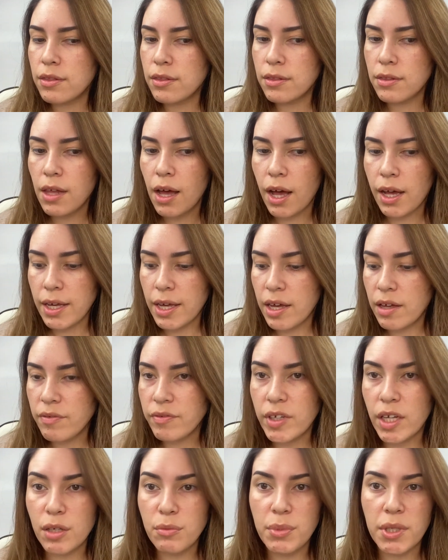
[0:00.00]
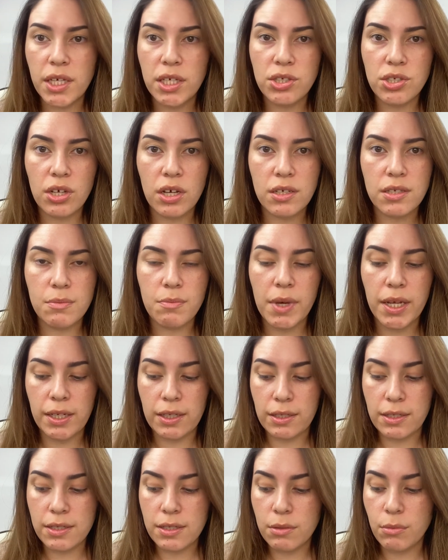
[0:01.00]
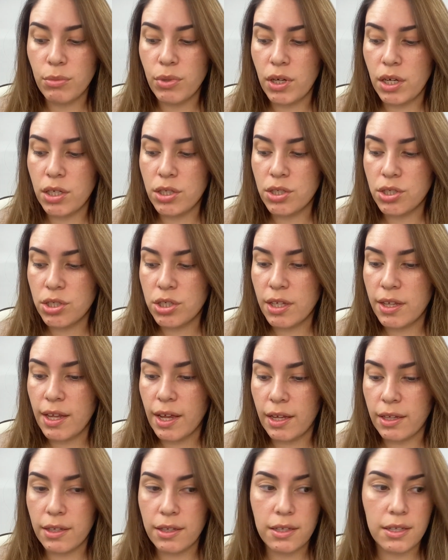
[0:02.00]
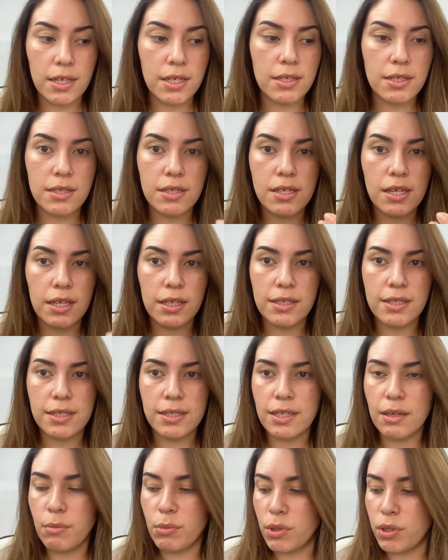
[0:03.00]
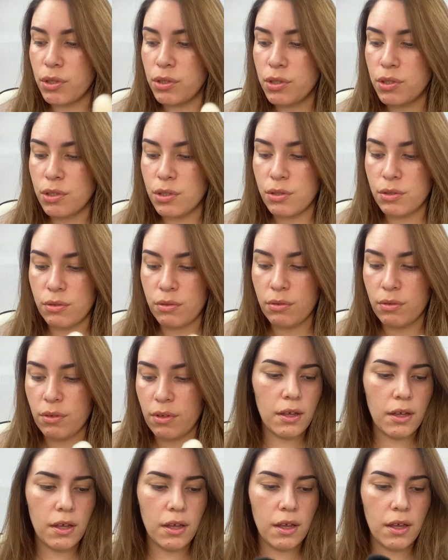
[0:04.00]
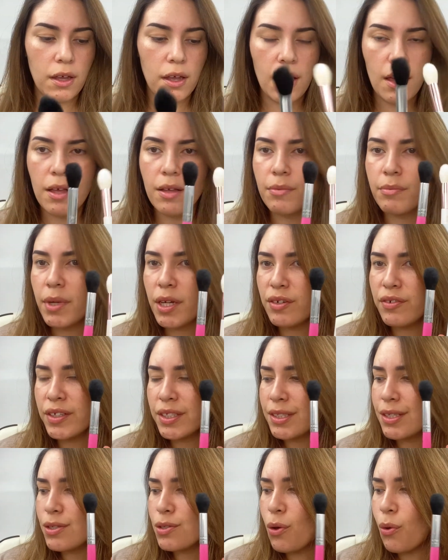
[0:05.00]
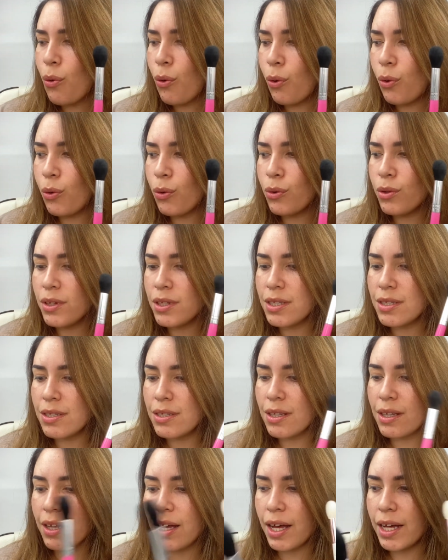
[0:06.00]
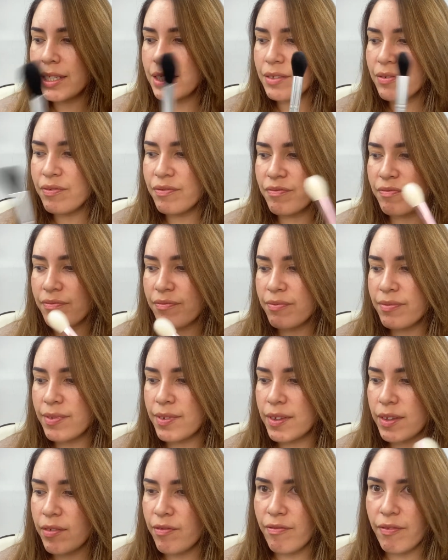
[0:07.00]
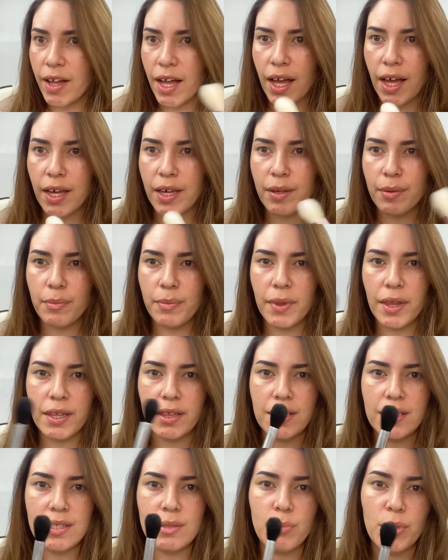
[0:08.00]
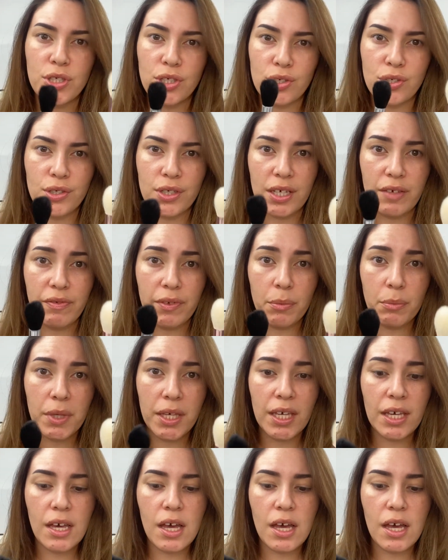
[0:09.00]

I have a BH Cosmetics brush that this is similar to. Matter of fact, this whole kind of vibe that these brushes are giving me